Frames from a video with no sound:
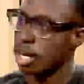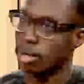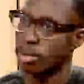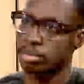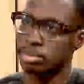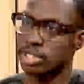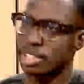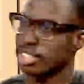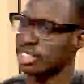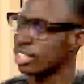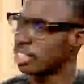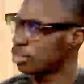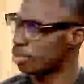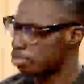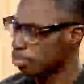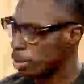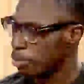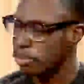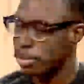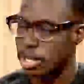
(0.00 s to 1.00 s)
such as
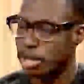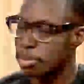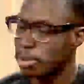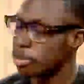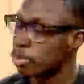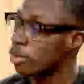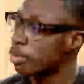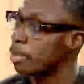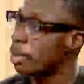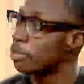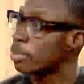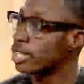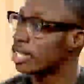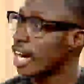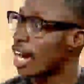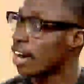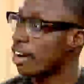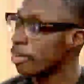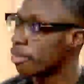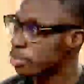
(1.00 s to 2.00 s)
many people remember the
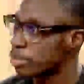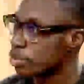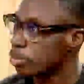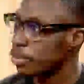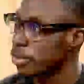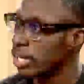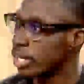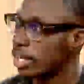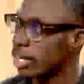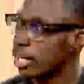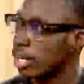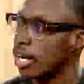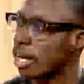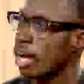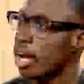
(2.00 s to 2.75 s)
Arab Spring.